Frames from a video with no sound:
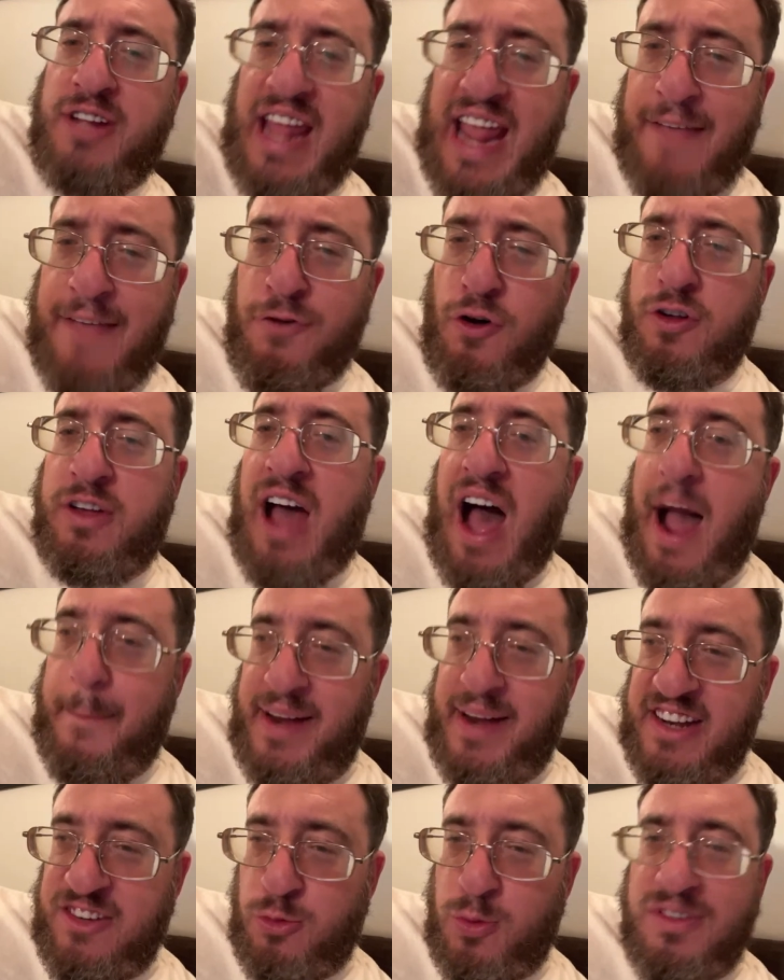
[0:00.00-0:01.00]
evil
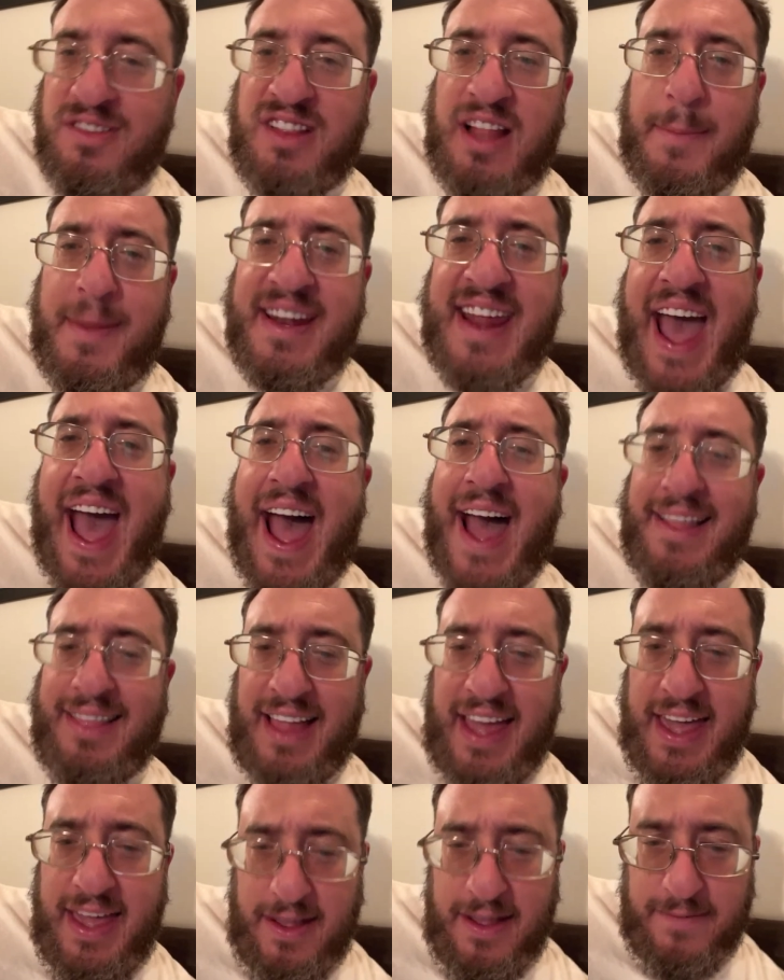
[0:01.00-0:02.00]
communist was Clement Attlee?